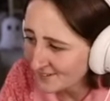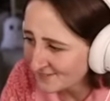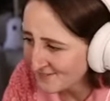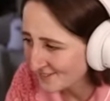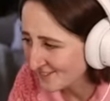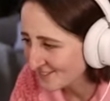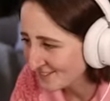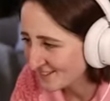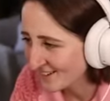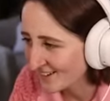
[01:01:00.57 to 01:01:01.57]
she just
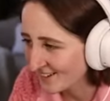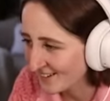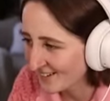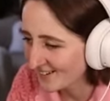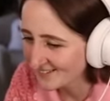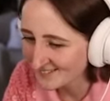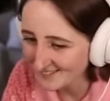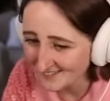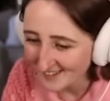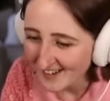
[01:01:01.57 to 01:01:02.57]
did it on her own.
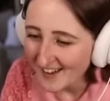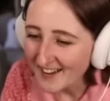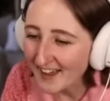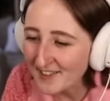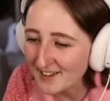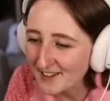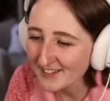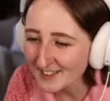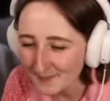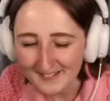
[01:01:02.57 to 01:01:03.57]
Yeah, the
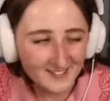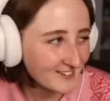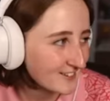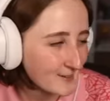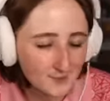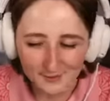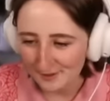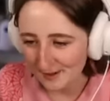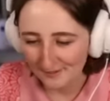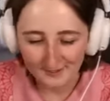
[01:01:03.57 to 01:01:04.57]
Curious pizzas. It seems Sims 2
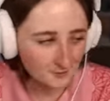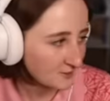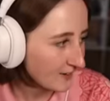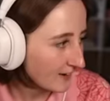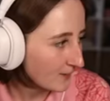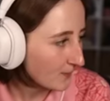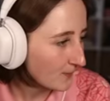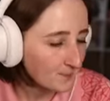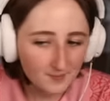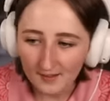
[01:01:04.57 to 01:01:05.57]
reference, which is kind of
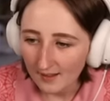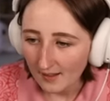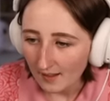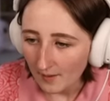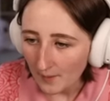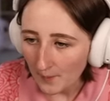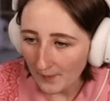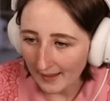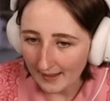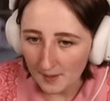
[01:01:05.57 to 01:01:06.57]
cool.
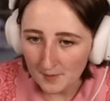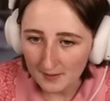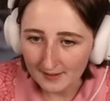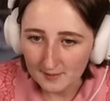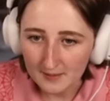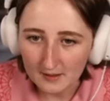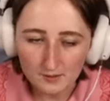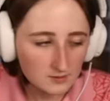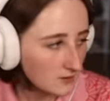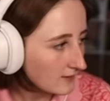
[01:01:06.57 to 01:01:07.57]
Okay, come collect meal.
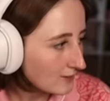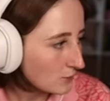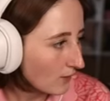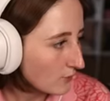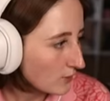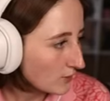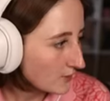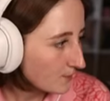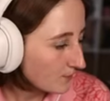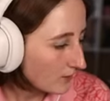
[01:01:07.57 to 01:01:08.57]
Collect waffles.
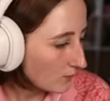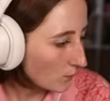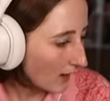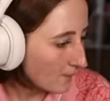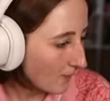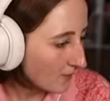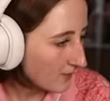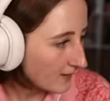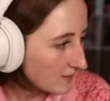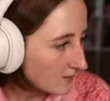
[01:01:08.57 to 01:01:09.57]
I'll grab both of
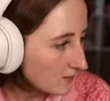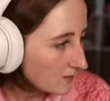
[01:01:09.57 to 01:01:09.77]
these.